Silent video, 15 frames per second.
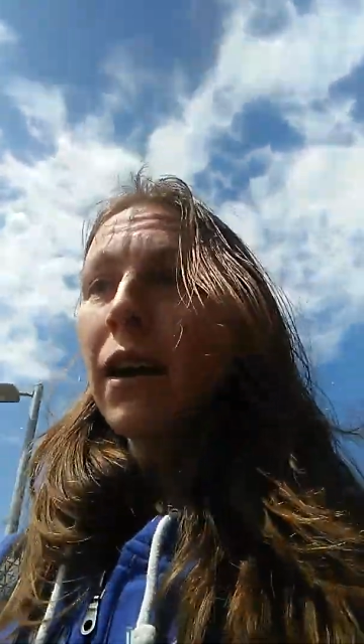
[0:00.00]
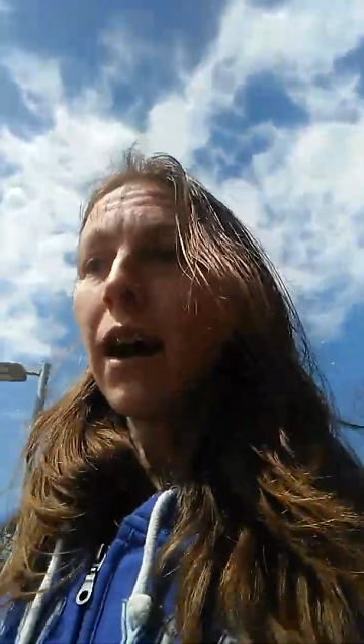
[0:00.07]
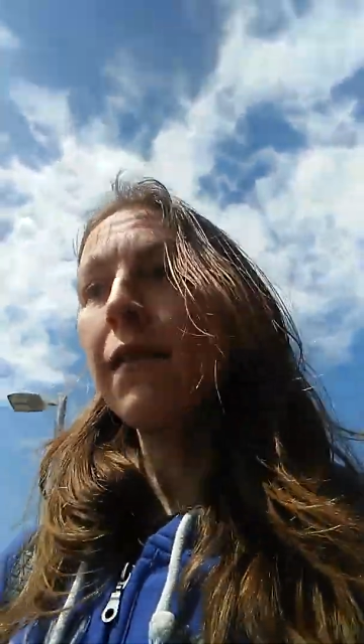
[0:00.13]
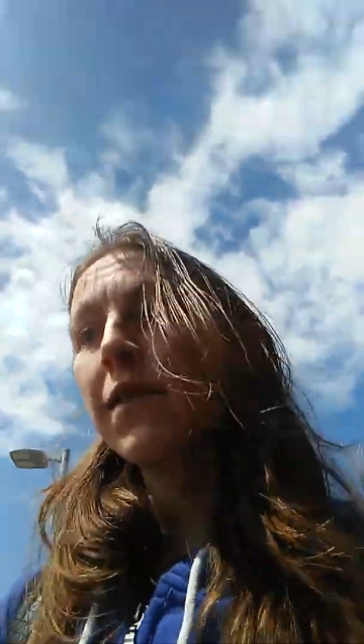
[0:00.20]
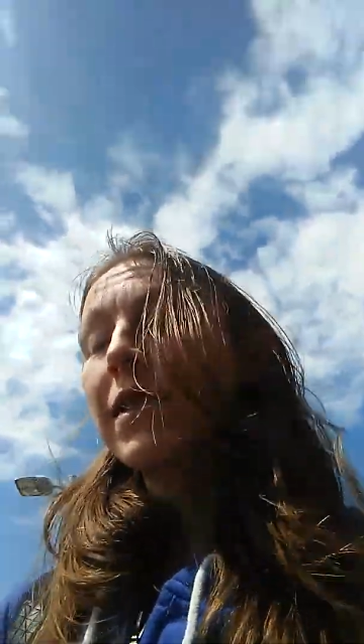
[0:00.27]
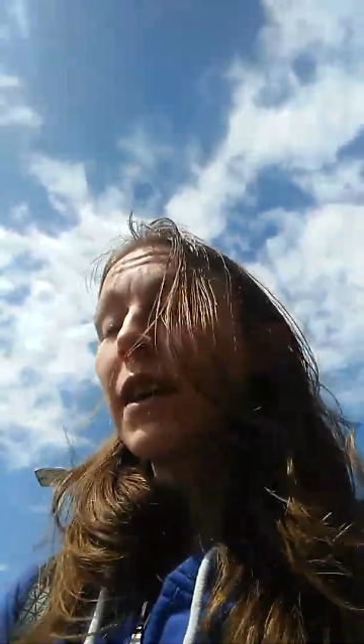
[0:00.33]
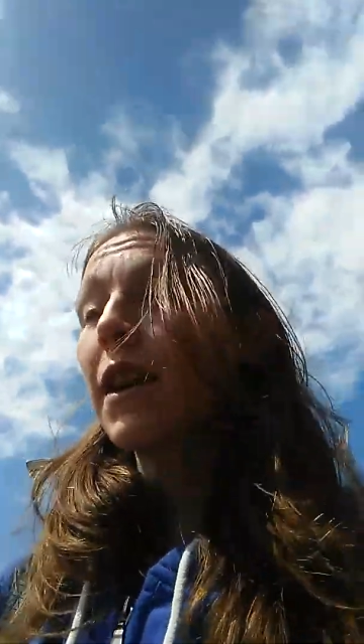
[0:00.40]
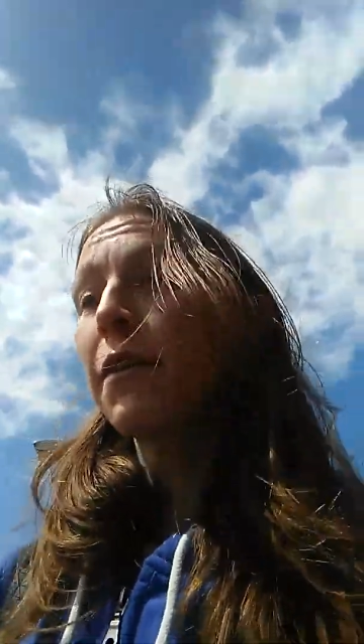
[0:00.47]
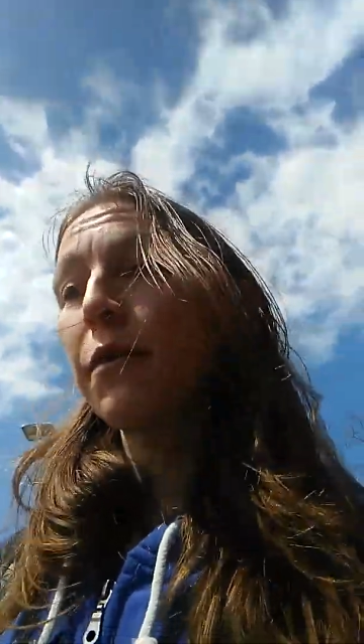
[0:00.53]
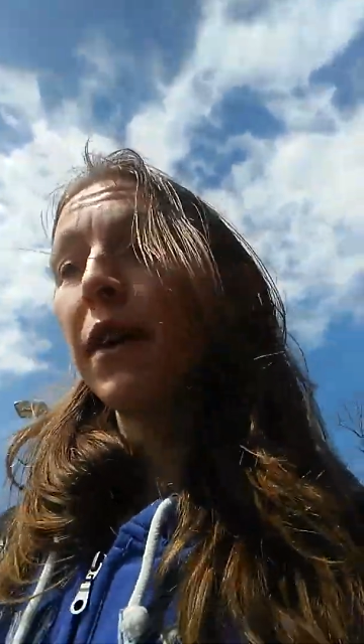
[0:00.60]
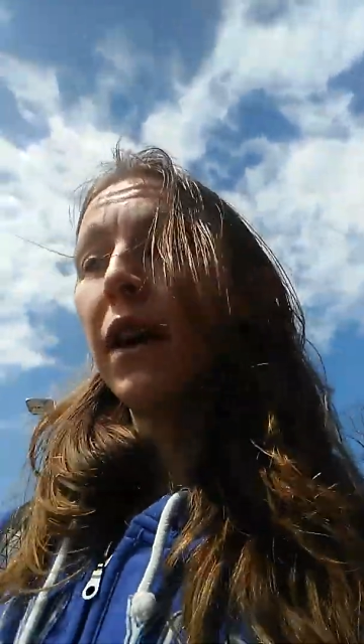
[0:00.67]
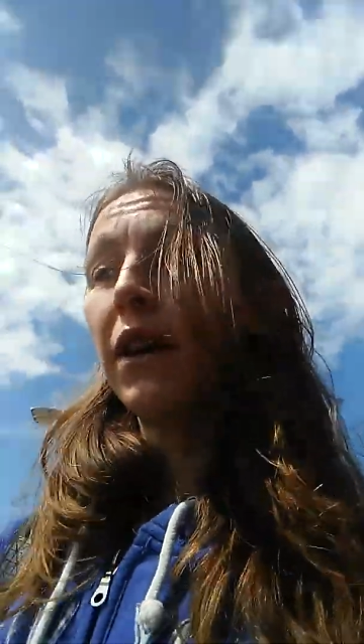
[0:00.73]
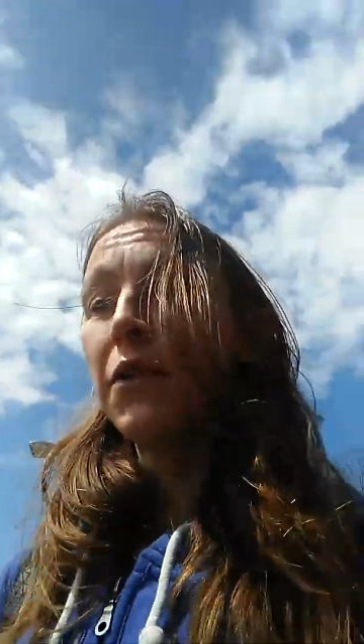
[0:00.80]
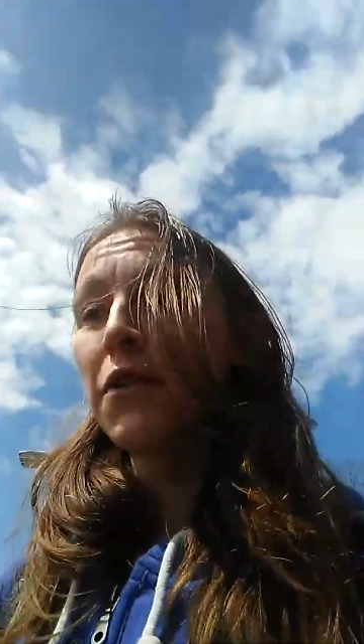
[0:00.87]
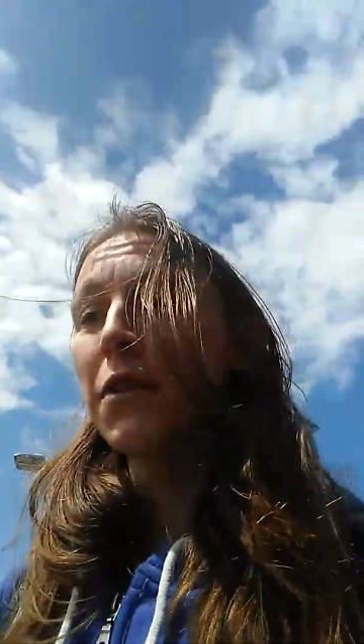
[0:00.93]
I have a set of
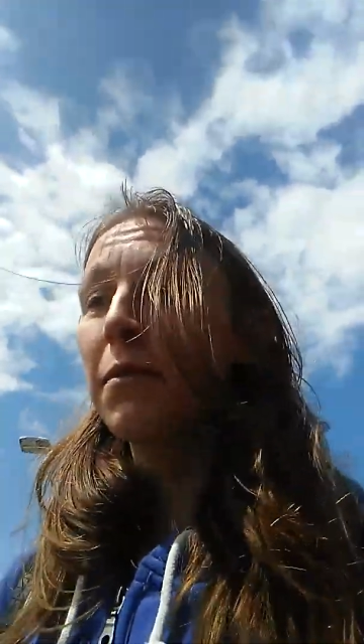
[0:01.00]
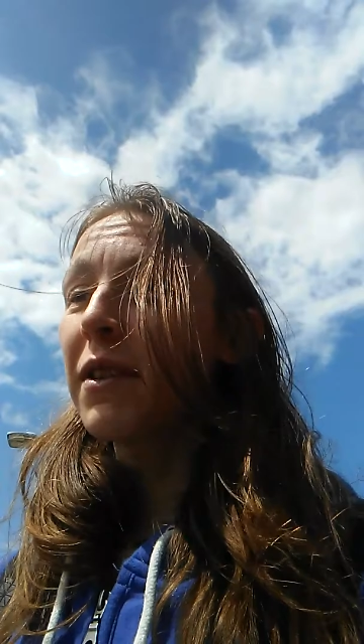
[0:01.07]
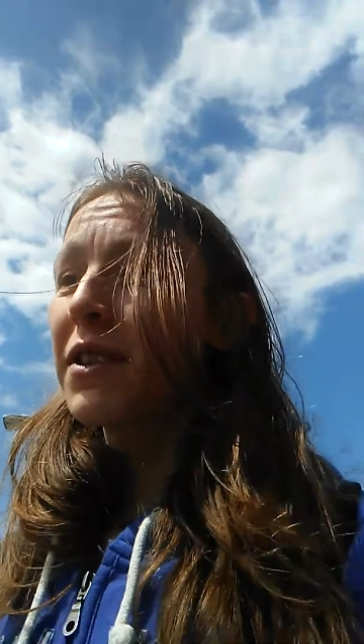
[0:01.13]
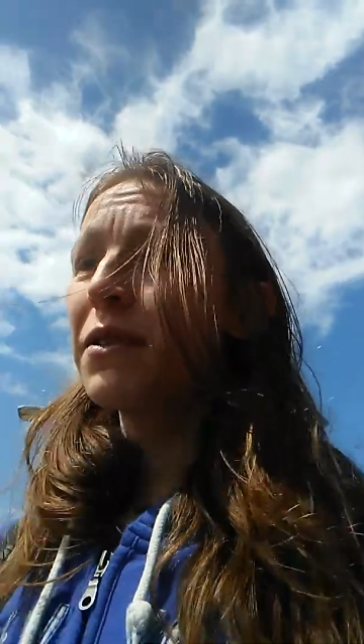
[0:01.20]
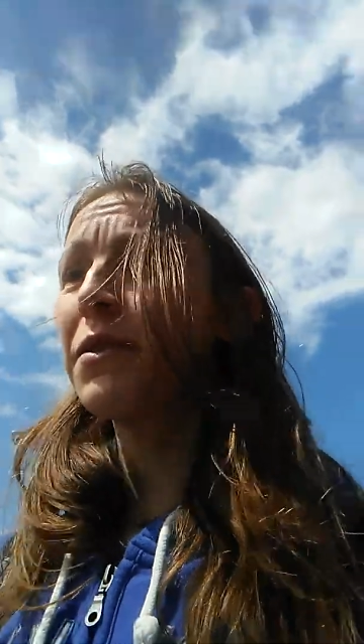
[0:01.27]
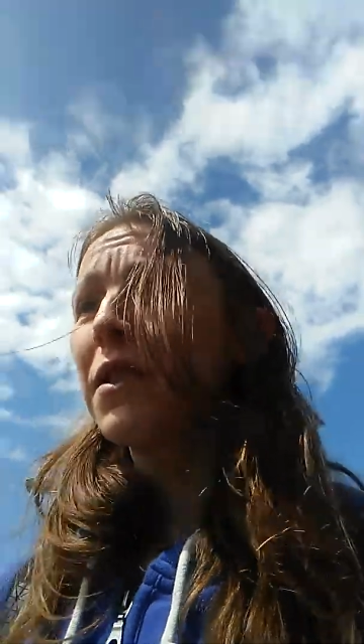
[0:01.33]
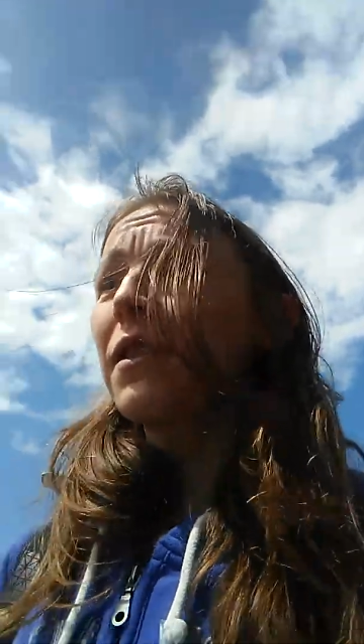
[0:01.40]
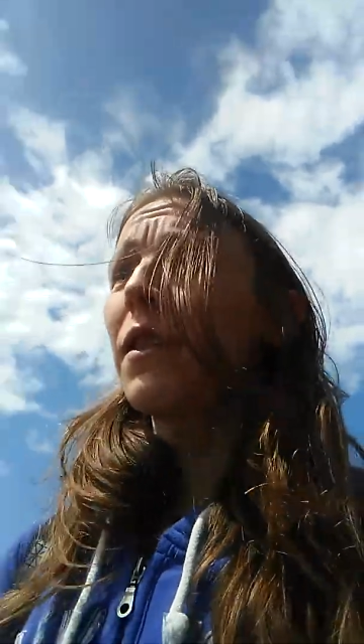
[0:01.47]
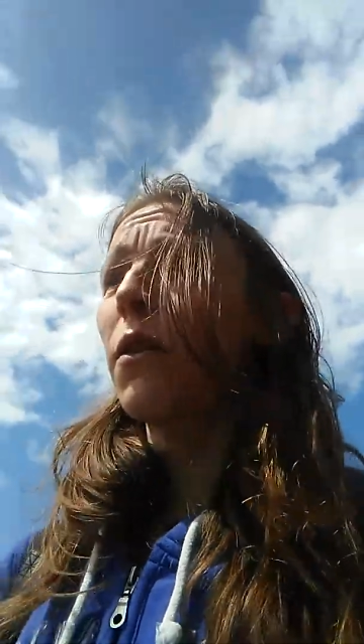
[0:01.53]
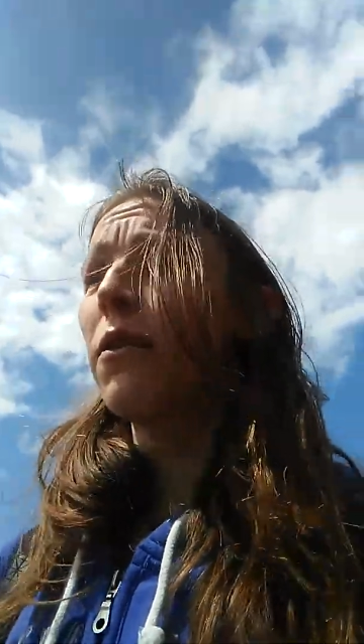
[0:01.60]
300, but due to the